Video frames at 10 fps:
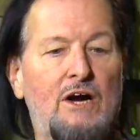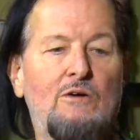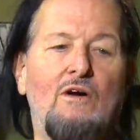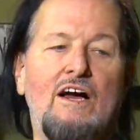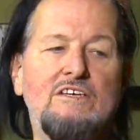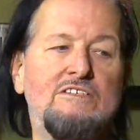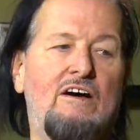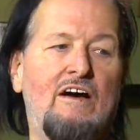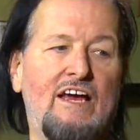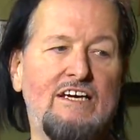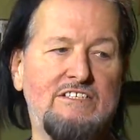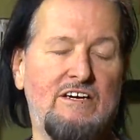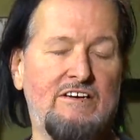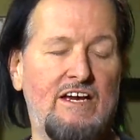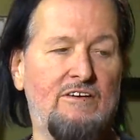punk rock song
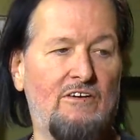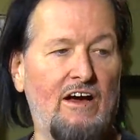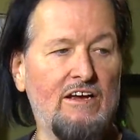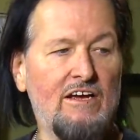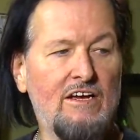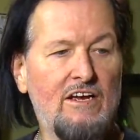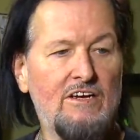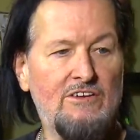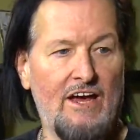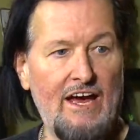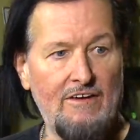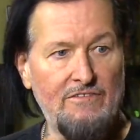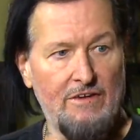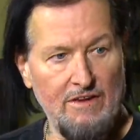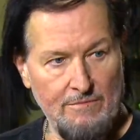actually on KROQ to
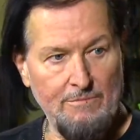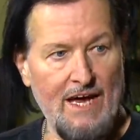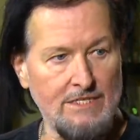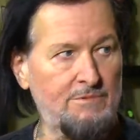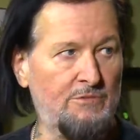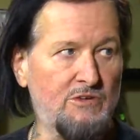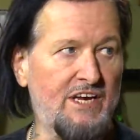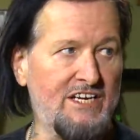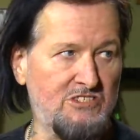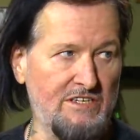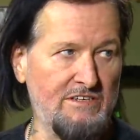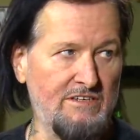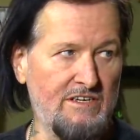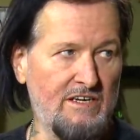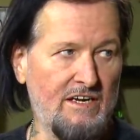have maximum rotation
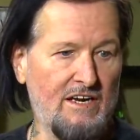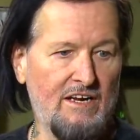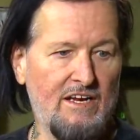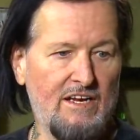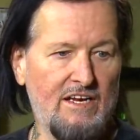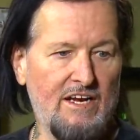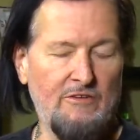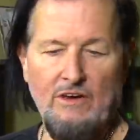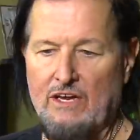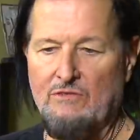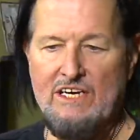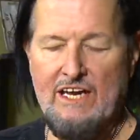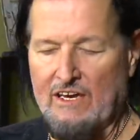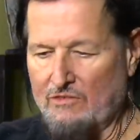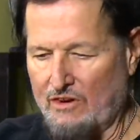it,
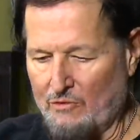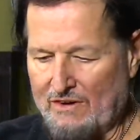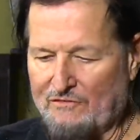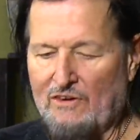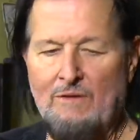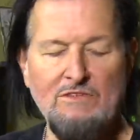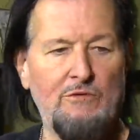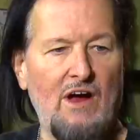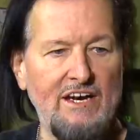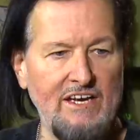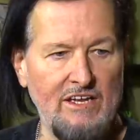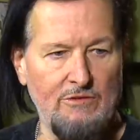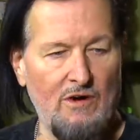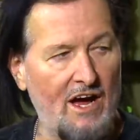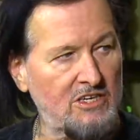it, it, it went from the rodney on
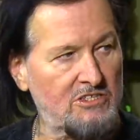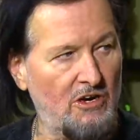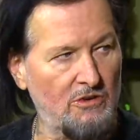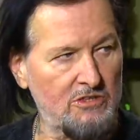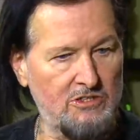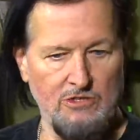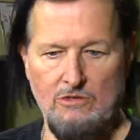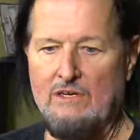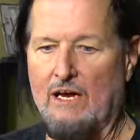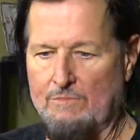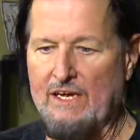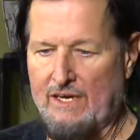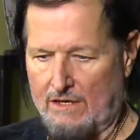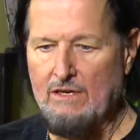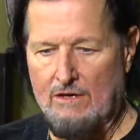the rock show to like
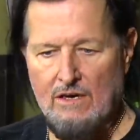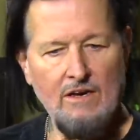being